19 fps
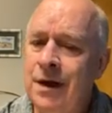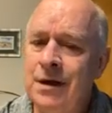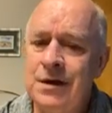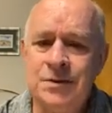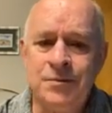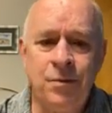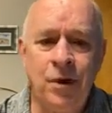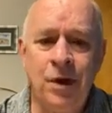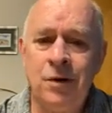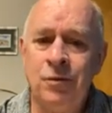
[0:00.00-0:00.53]

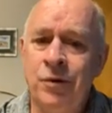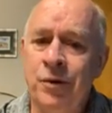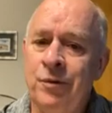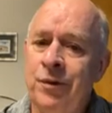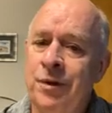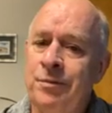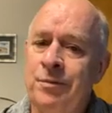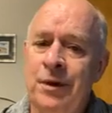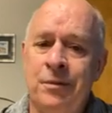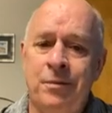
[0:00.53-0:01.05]
Without his blood,
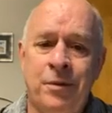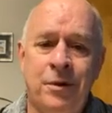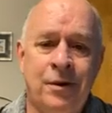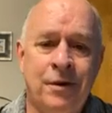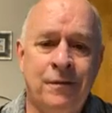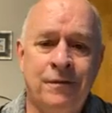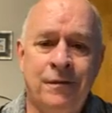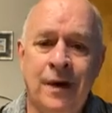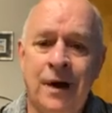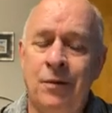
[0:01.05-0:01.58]
we wouldn't be
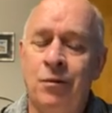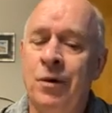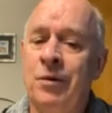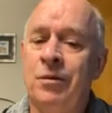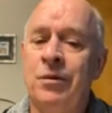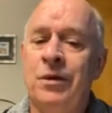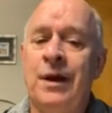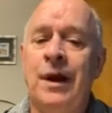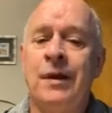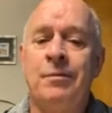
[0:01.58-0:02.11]

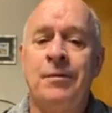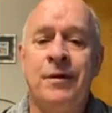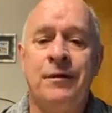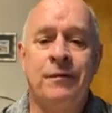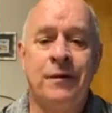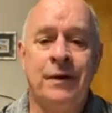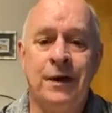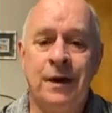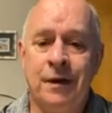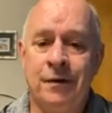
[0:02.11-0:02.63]
purified. We would
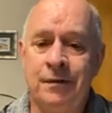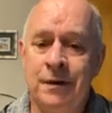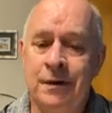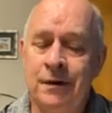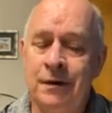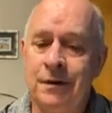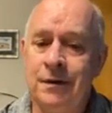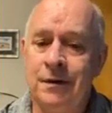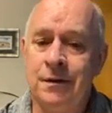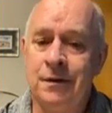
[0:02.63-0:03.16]
not be
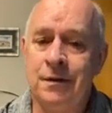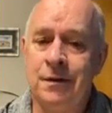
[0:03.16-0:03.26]
forgiven.